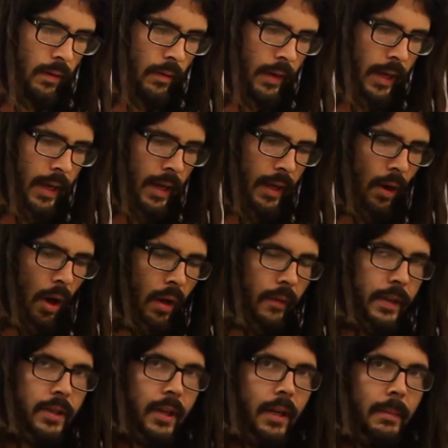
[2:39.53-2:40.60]
And all of
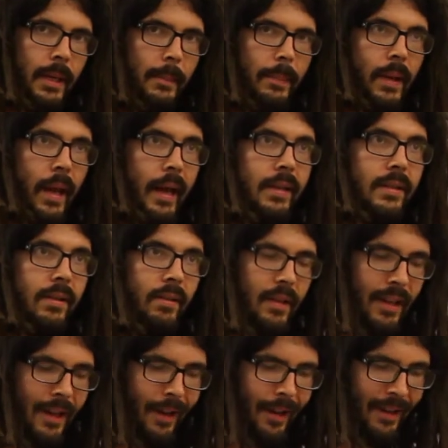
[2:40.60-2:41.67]
these are going to be applied to
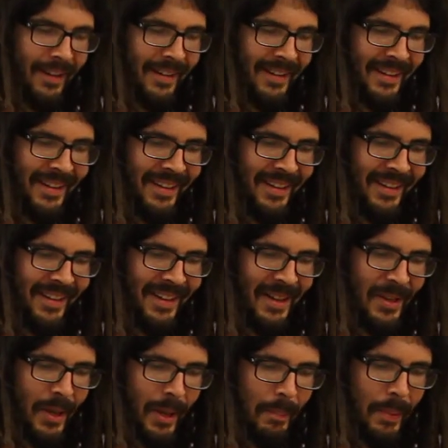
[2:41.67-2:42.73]
the
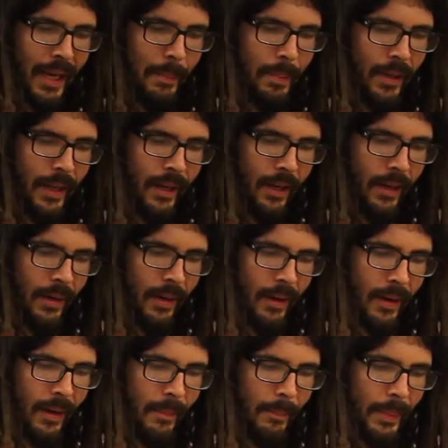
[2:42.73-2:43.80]
pig layer
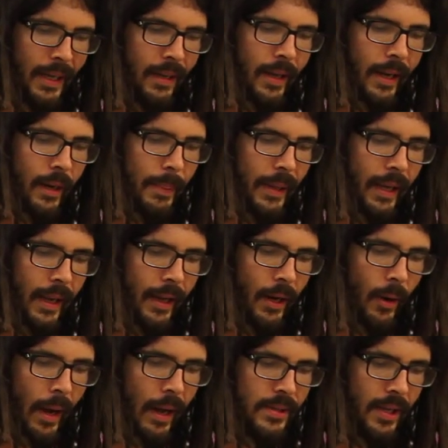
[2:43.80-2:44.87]
piano
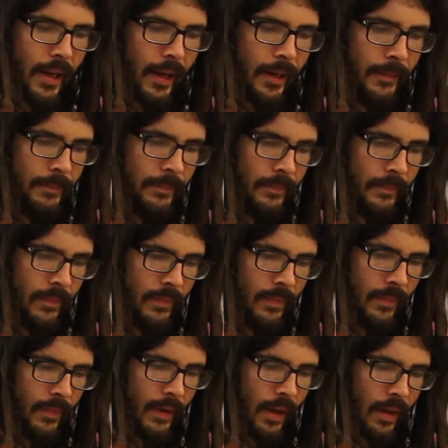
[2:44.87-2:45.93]
outside
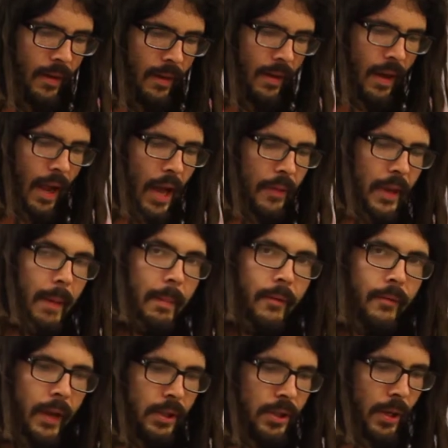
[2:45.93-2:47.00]
at the
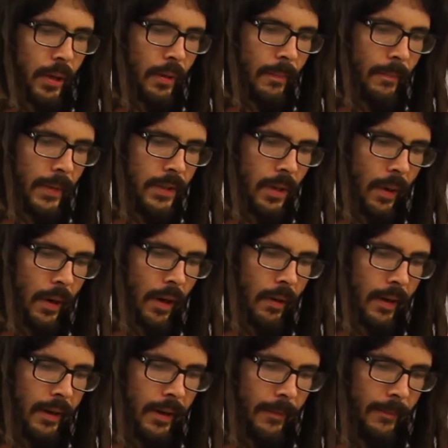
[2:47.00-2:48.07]
MFA show that's going on
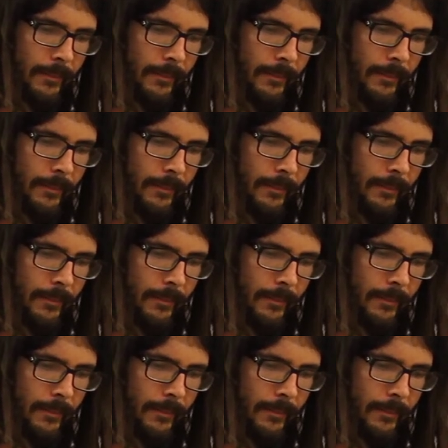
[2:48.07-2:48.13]
right now.